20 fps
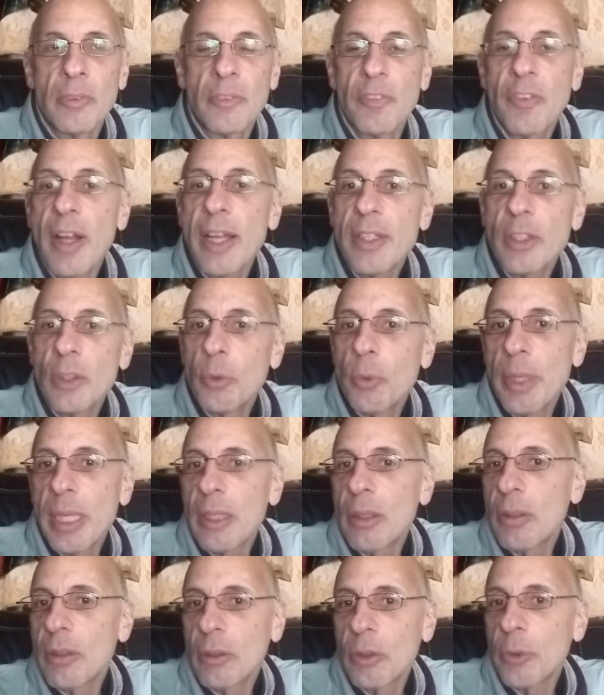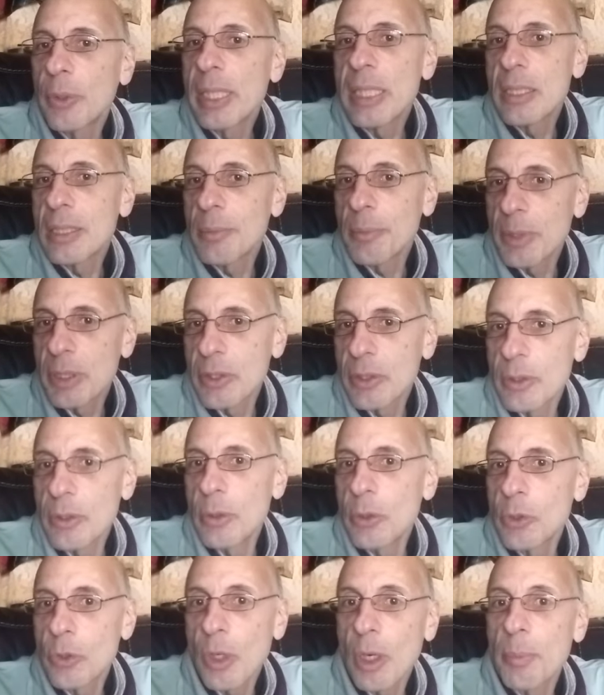find a way or create some
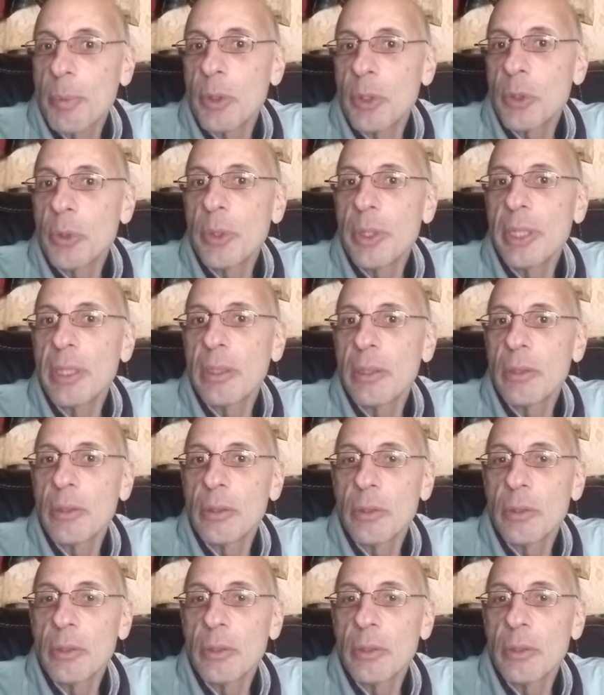excuse or opportunity